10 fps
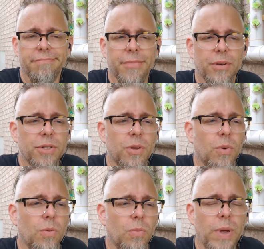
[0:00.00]
there's
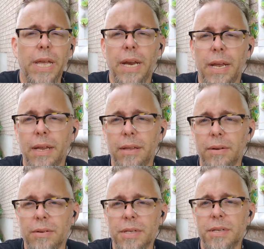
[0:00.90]
no weeding,
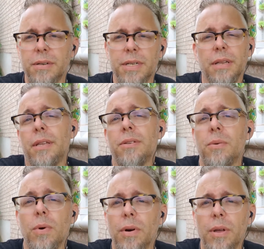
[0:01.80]
there's nothing
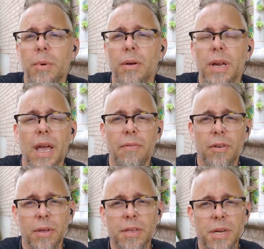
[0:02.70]
to worry about. You
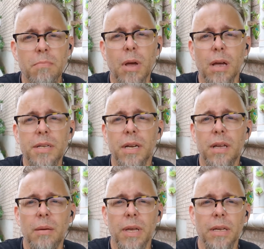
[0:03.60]
have some bugs
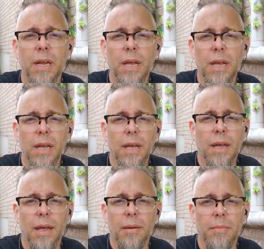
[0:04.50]
that come in.
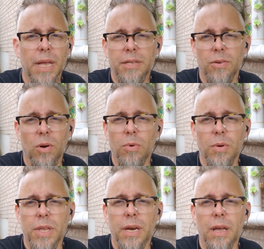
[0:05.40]
That's normal
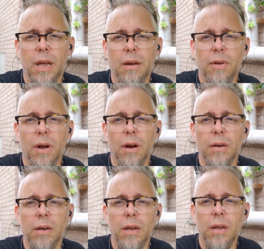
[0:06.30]
with any kind of a
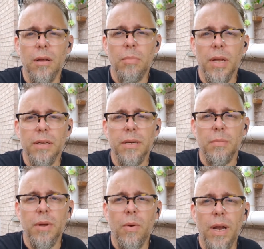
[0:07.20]
garden, but
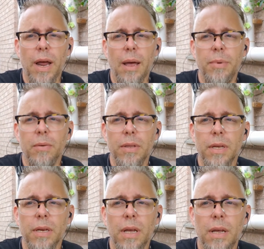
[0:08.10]
I've been quite happy with
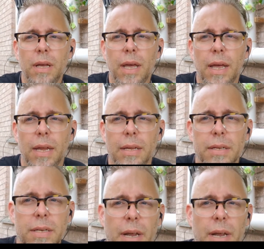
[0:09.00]
it. And